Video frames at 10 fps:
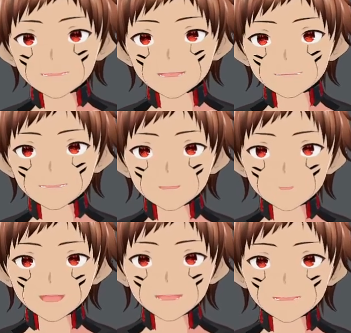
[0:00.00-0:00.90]
is
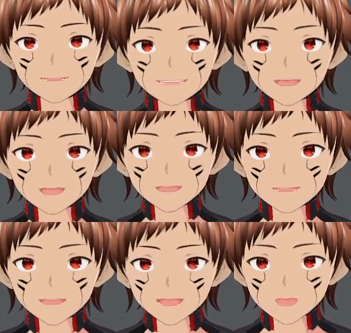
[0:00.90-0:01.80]
210 points.
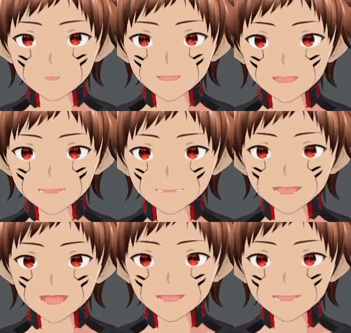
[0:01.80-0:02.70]
What were you before?